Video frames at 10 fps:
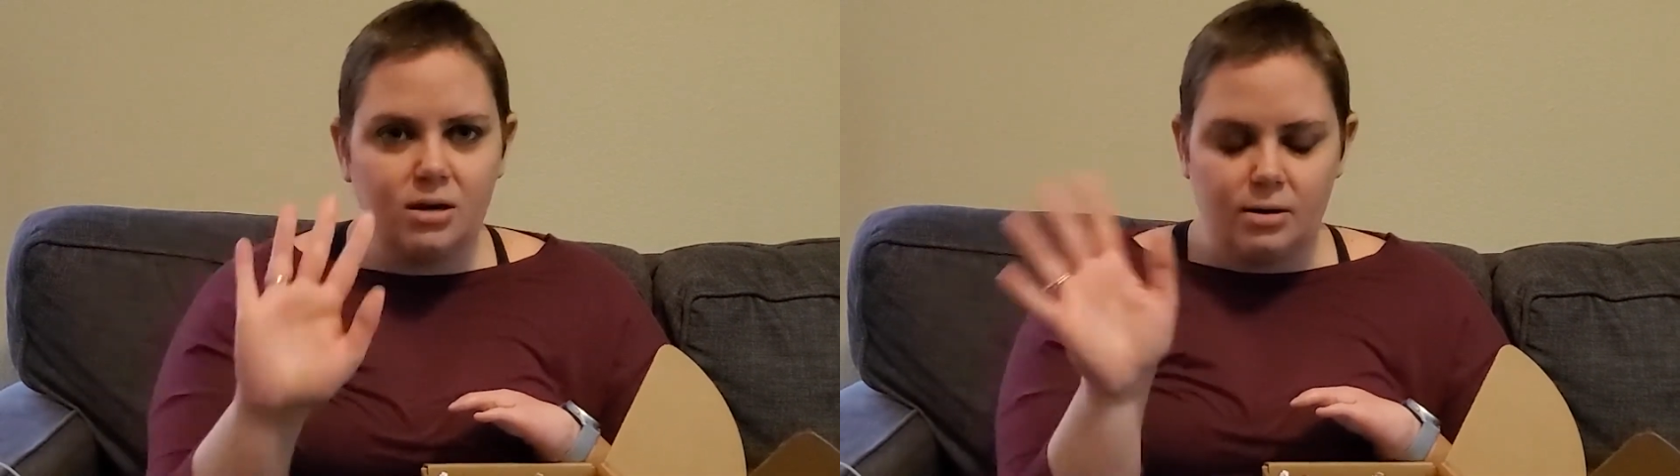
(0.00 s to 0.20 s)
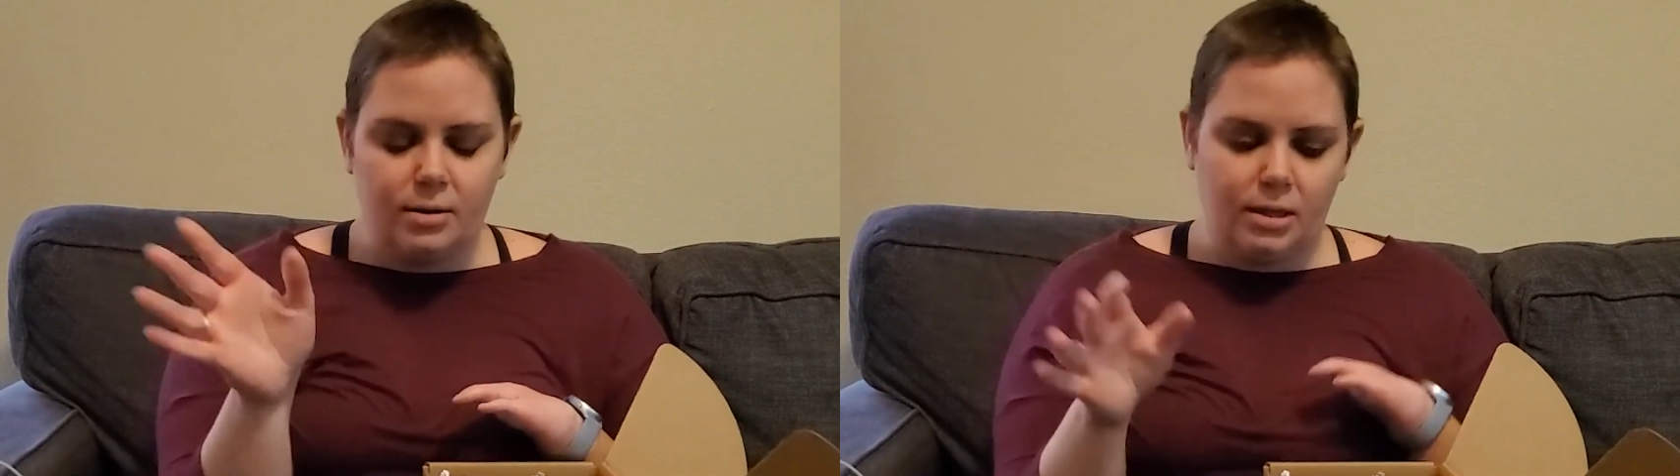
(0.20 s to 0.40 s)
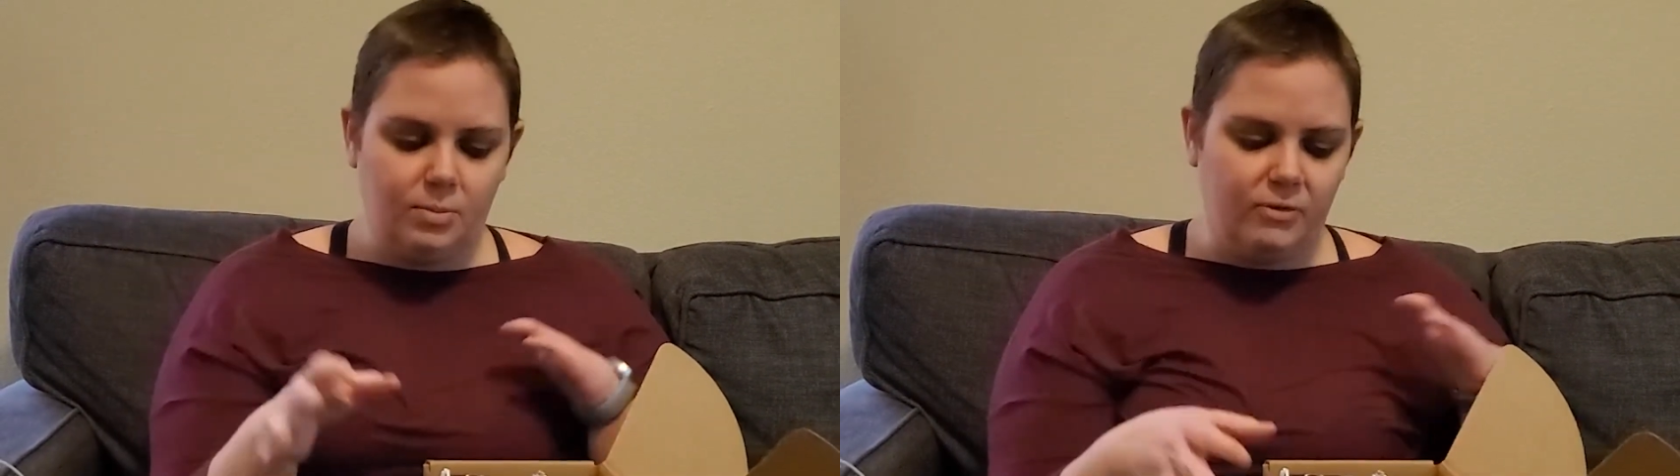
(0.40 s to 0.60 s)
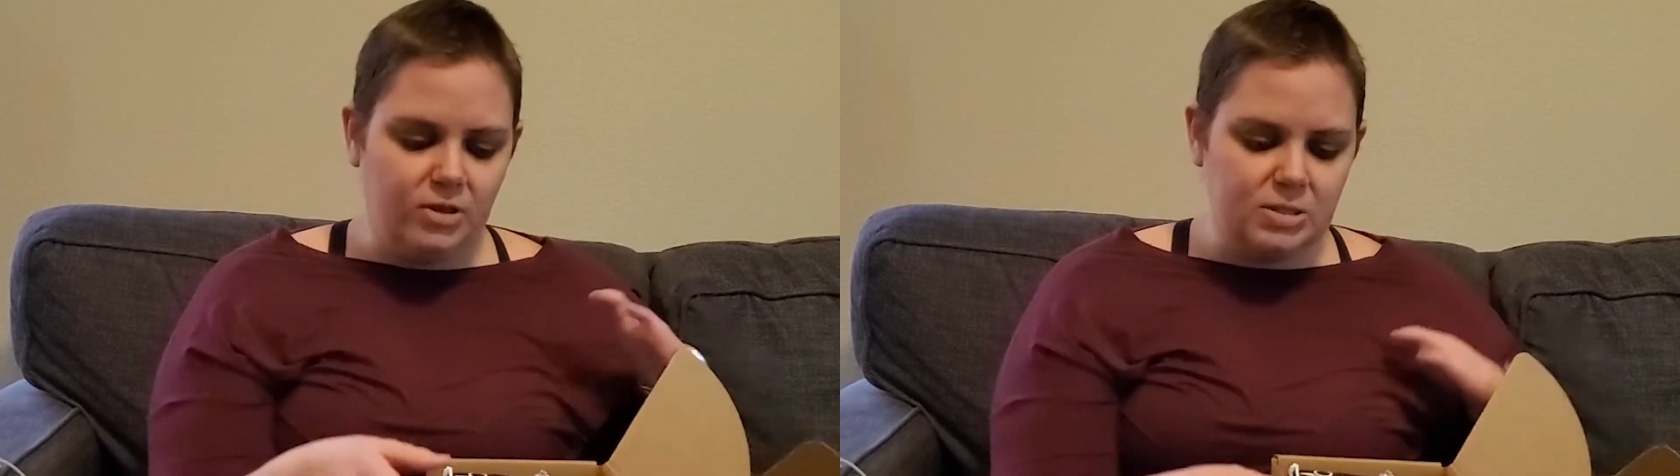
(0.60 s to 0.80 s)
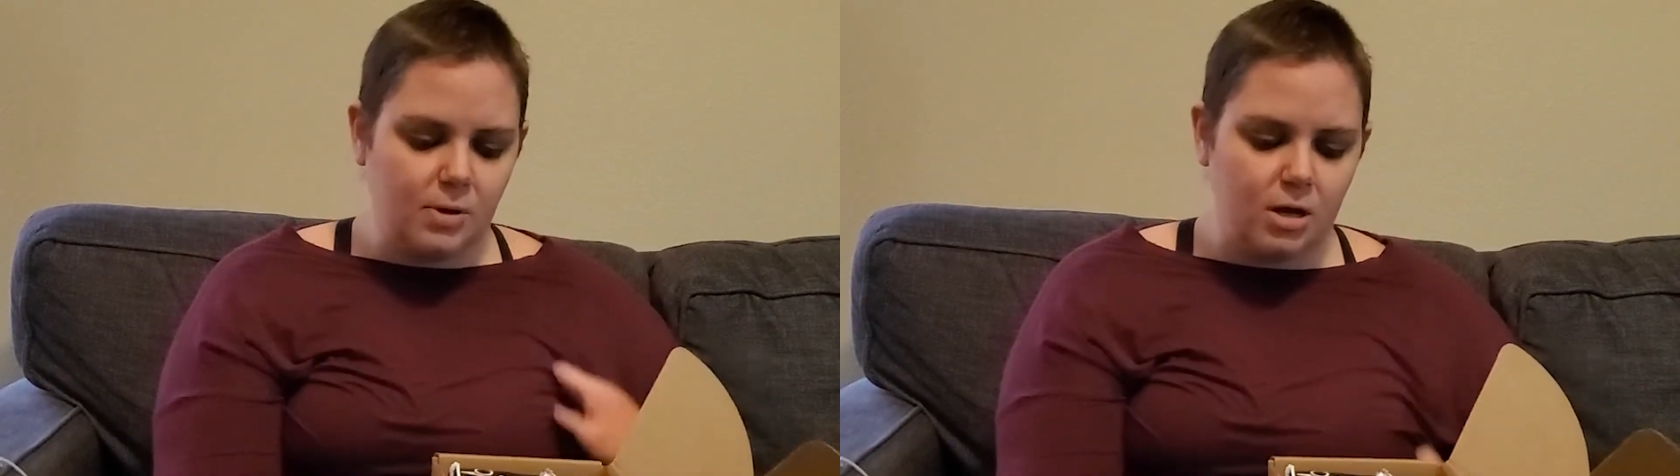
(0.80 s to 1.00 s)
Our theme of
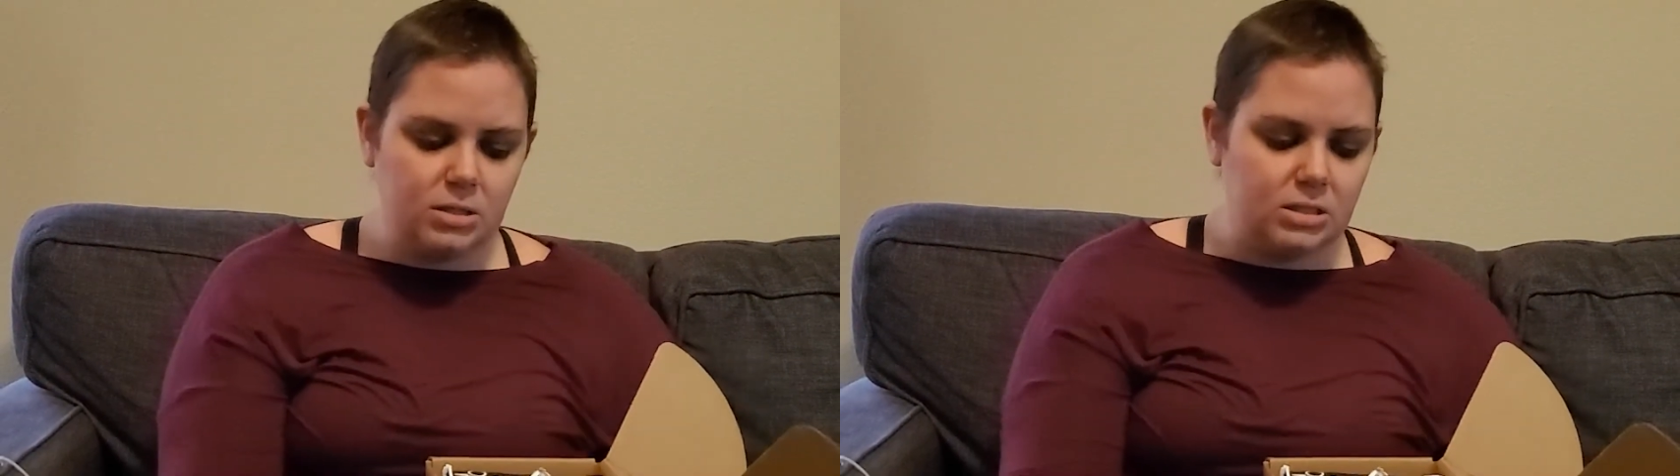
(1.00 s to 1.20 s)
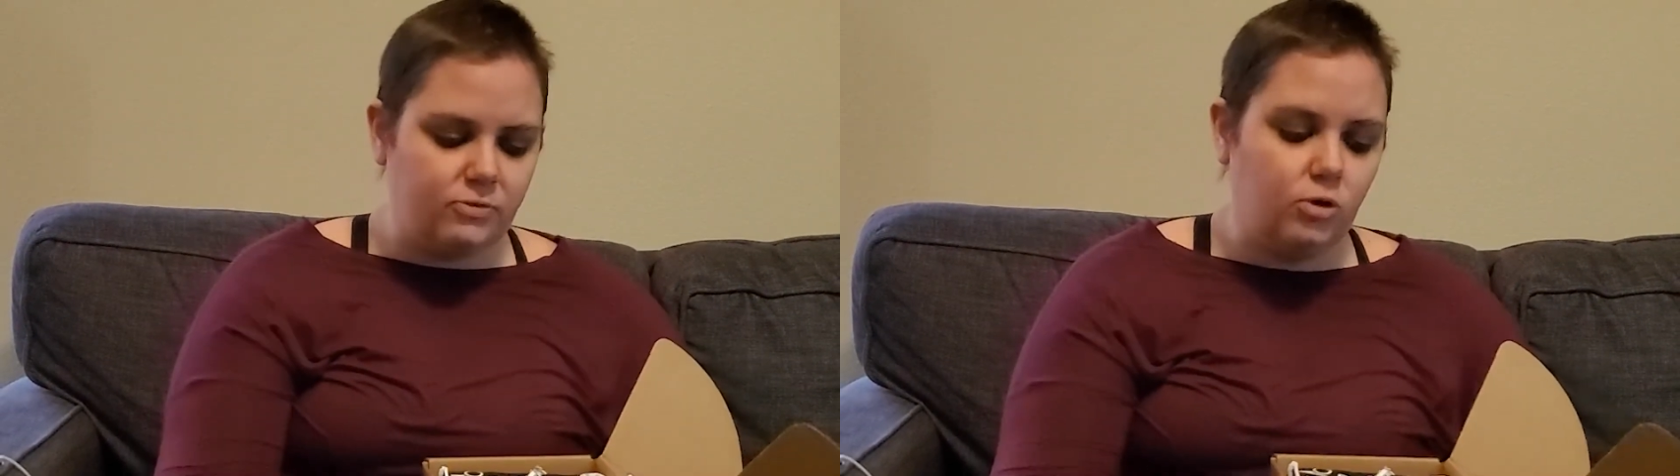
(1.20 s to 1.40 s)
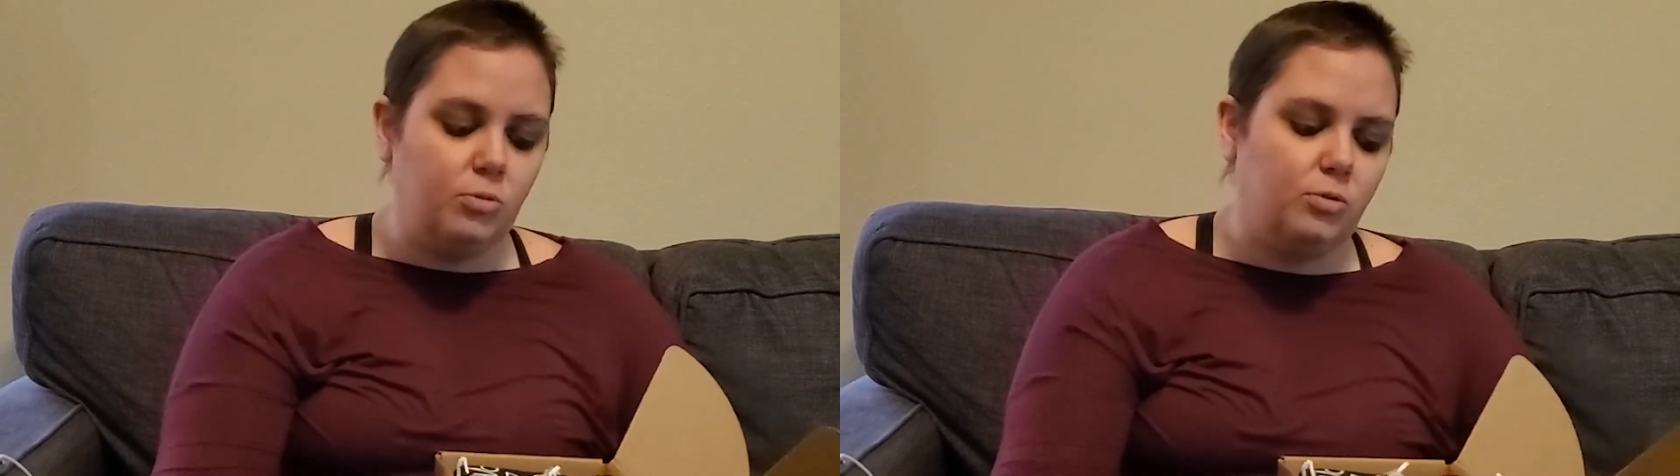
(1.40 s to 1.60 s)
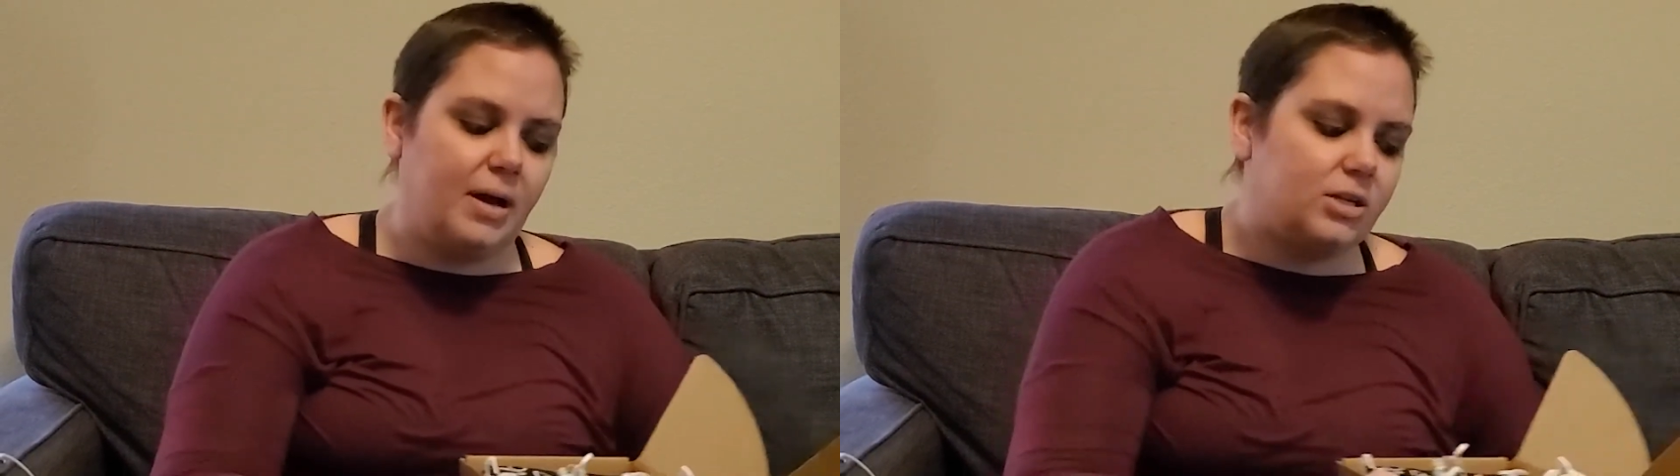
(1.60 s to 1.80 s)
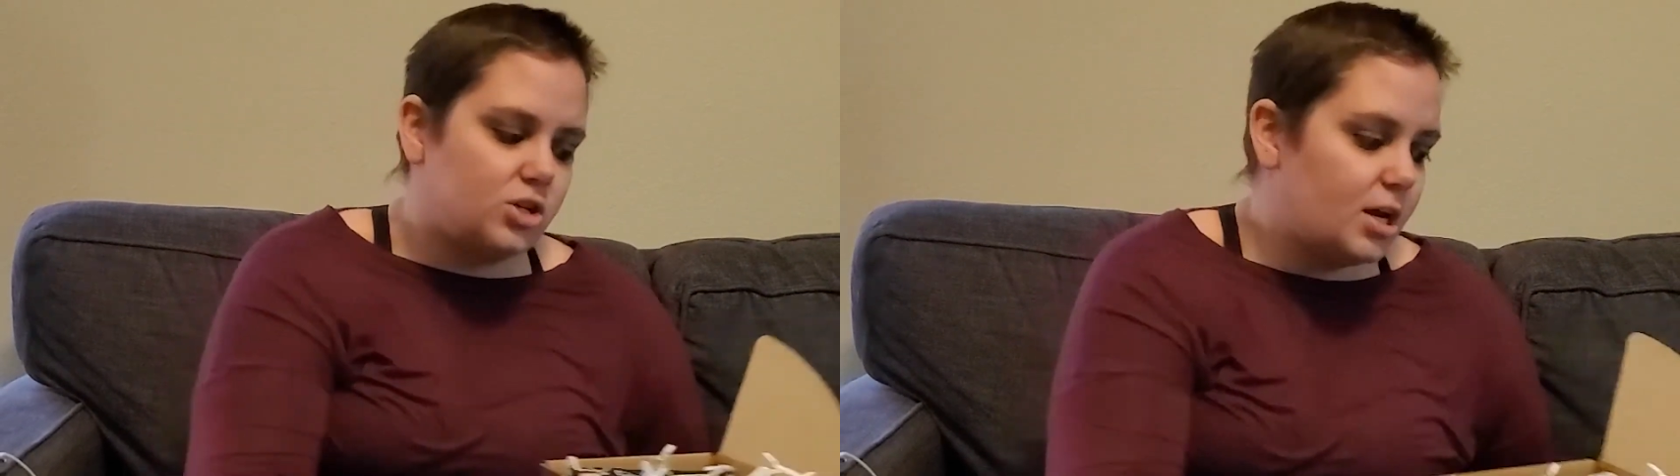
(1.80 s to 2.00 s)
this box is full moon
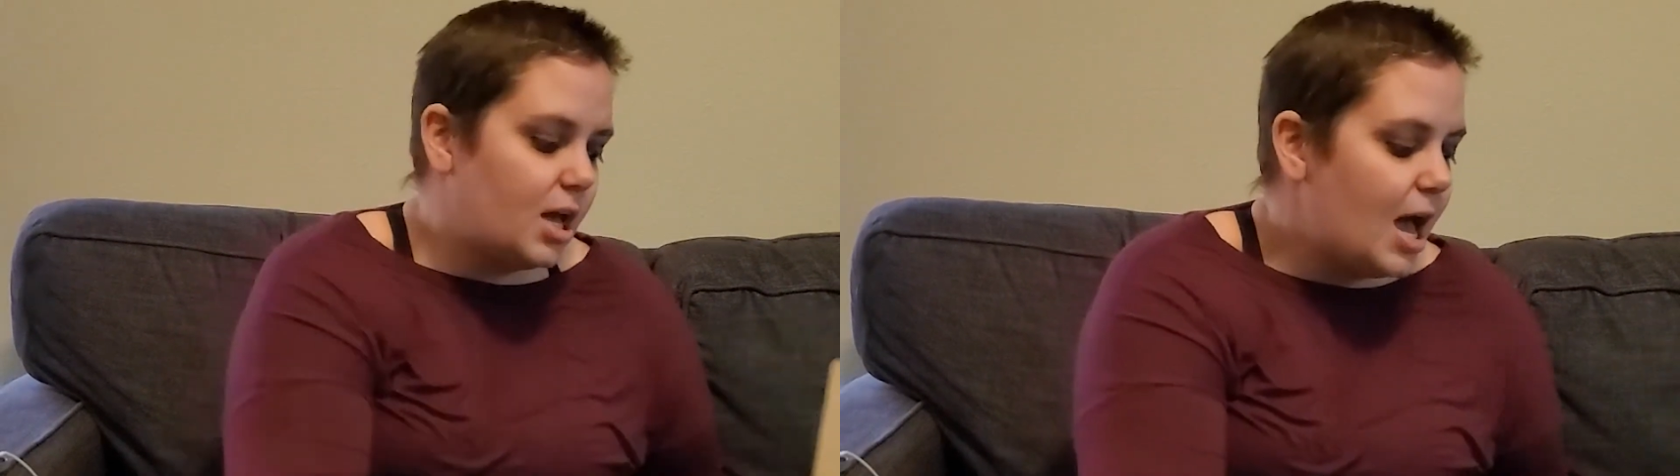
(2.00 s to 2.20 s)
magic.